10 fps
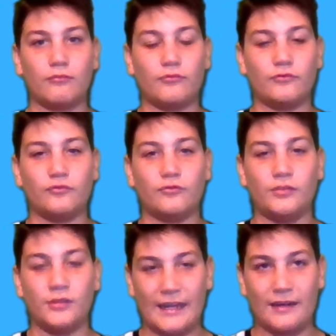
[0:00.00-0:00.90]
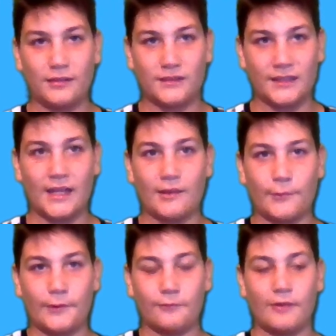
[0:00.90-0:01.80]
mm, get it
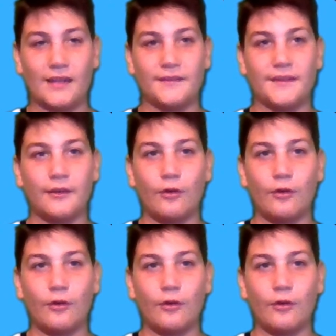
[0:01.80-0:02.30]
together and race it,